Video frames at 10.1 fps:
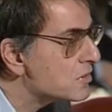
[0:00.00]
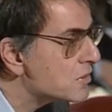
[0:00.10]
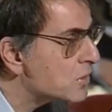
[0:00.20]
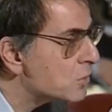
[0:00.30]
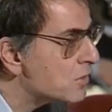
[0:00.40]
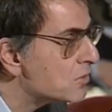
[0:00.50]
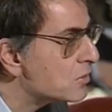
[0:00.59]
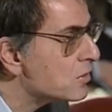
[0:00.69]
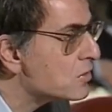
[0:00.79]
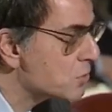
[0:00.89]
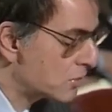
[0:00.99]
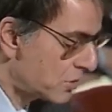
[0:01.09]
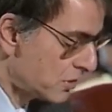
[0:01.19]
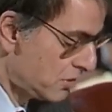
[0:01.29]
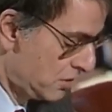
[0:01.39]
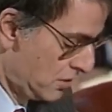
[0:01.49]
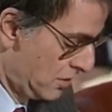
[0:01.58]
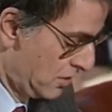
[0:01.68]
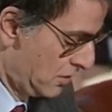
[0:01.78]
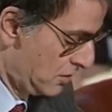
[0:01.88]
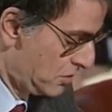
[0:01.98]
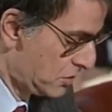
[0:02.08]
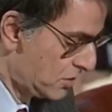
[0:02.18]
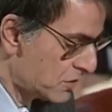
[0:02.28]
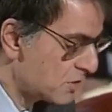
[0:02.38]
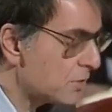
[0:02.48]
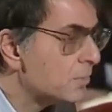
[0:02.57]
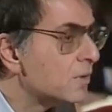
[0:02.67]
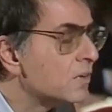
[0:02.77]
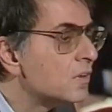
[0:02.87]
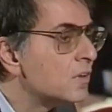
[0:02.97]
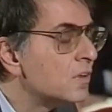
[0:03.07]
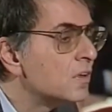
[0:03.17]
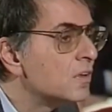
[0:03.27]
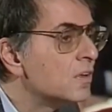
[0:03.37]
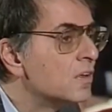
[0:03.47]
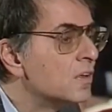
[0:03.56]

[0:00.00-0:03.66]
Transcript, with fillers: that no one, of course, will take it seriously. But there are